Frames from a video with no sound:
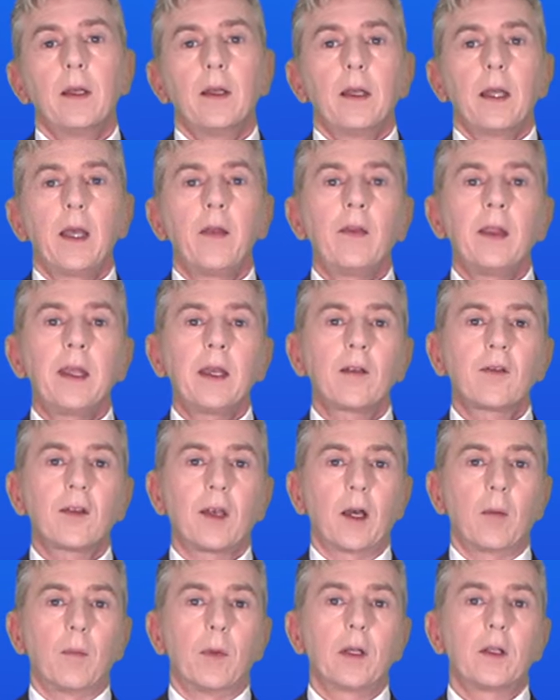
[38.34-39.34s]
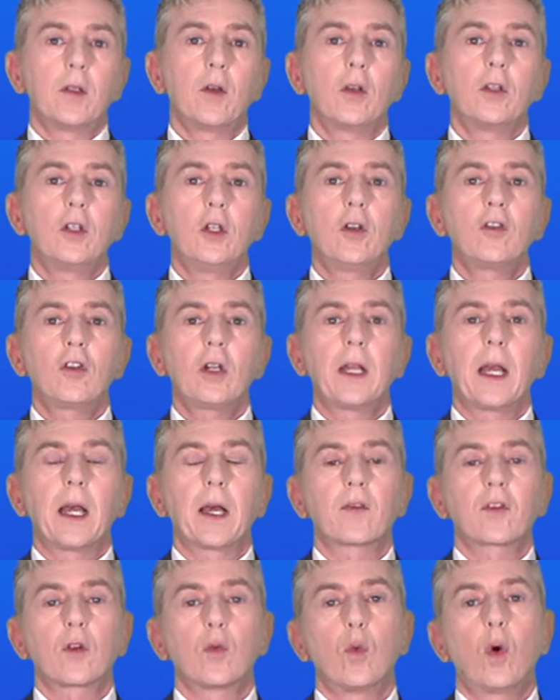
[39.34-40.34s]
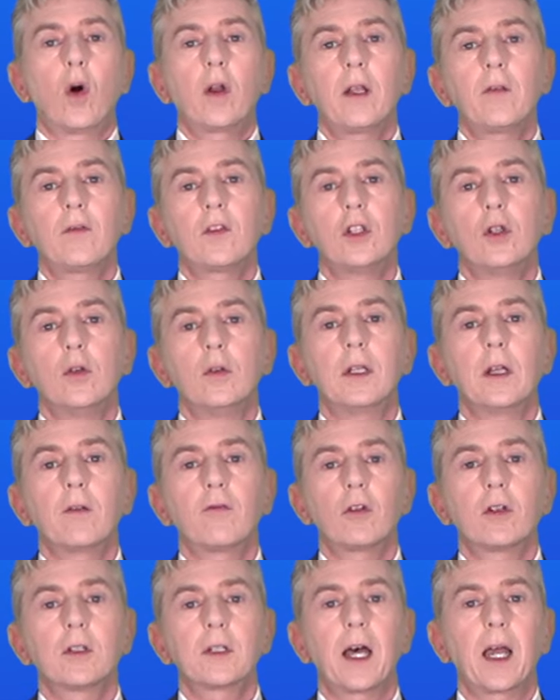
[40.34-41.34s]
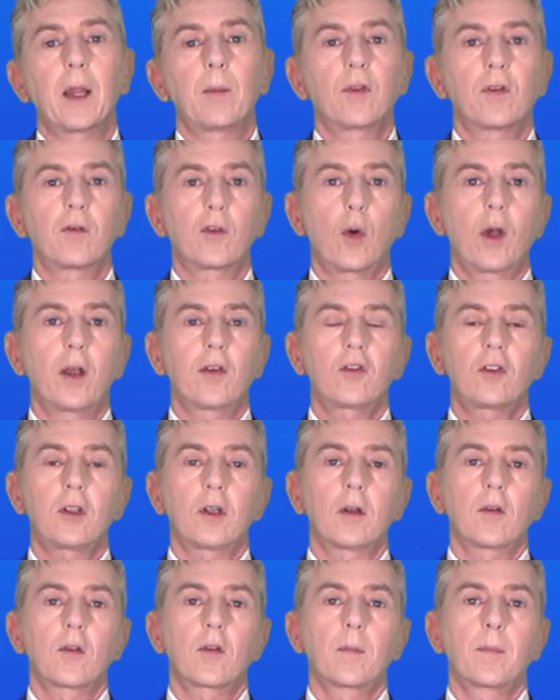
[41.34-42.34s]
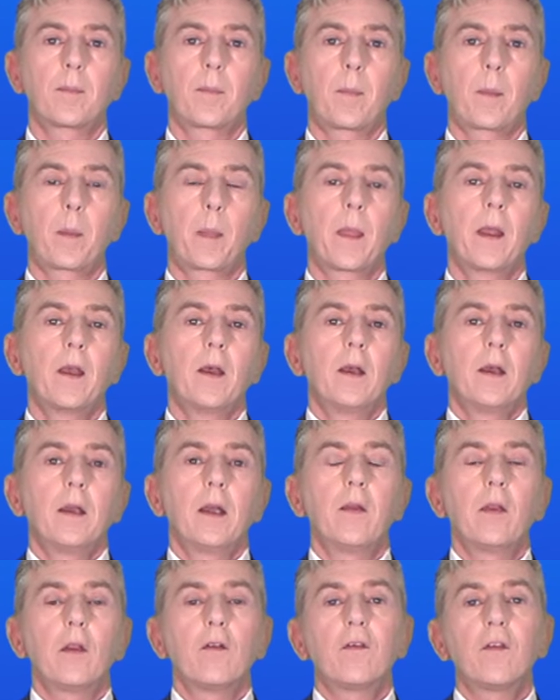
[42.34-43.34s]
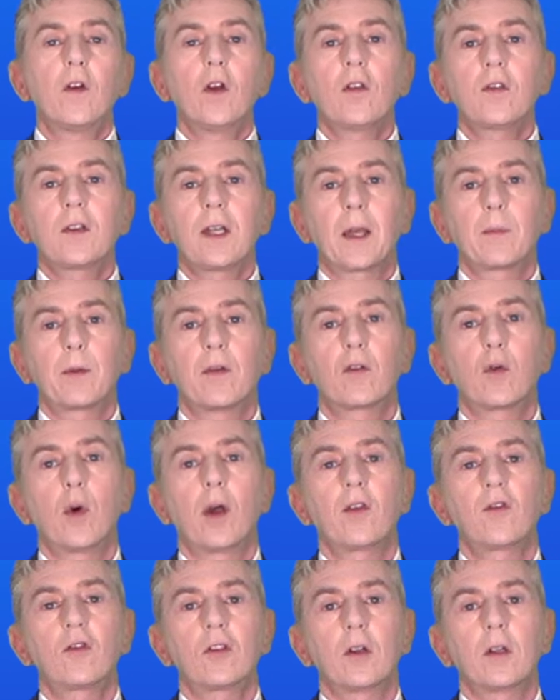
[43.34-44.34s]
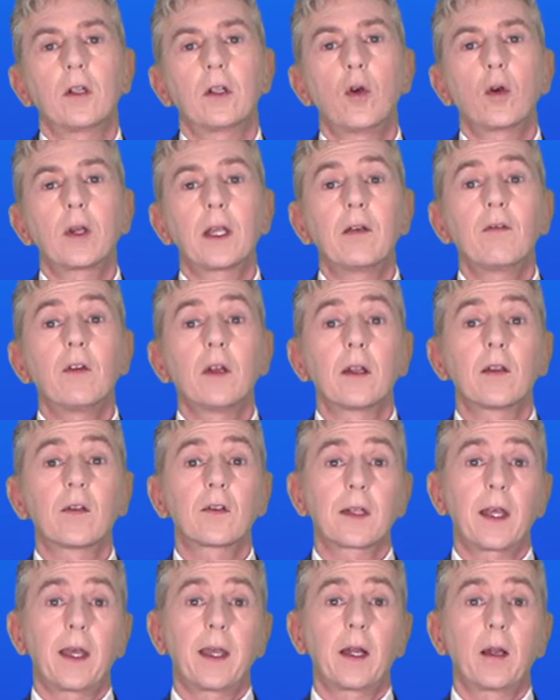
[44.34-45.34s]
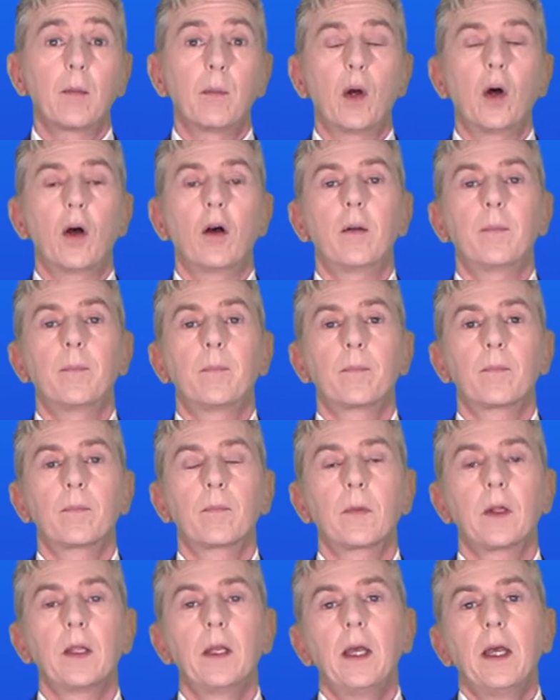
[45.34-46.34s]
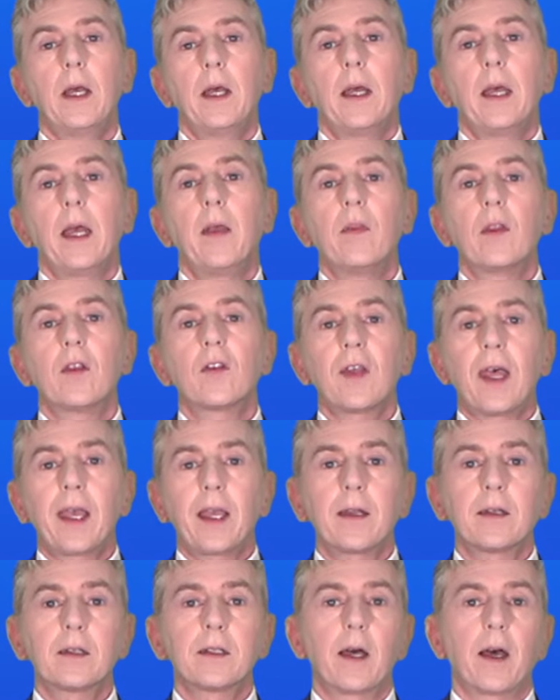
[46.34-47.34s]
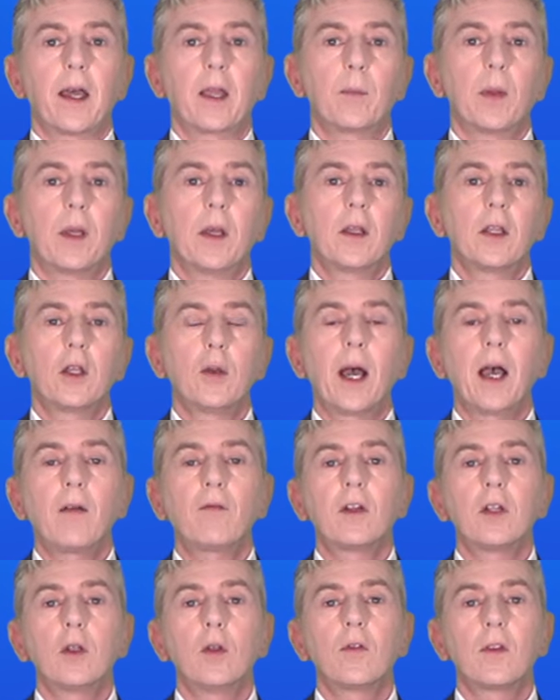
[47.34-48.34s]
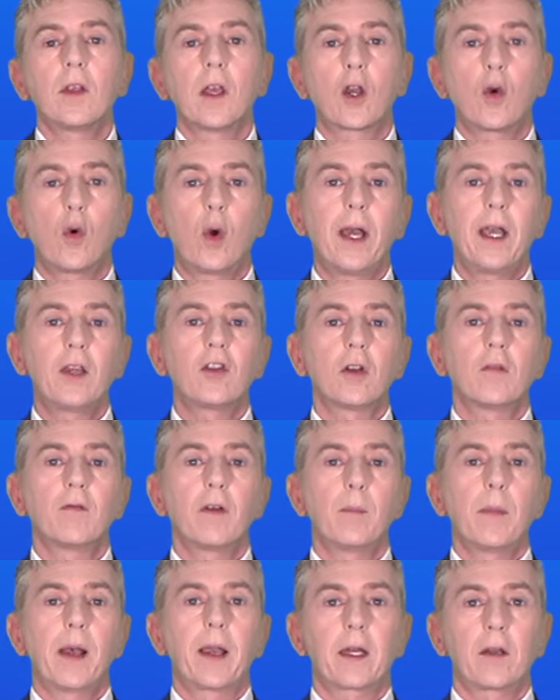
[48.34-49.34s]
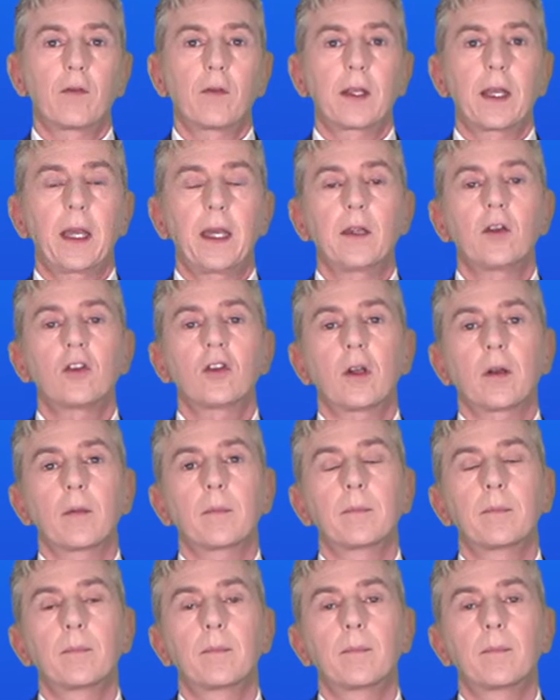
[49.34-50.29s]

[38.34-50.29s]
In the exam, you're usually asked one of two different types of questions. In the first type of question, you're given a scale bar. In the second type, you have to use the equation for magnification.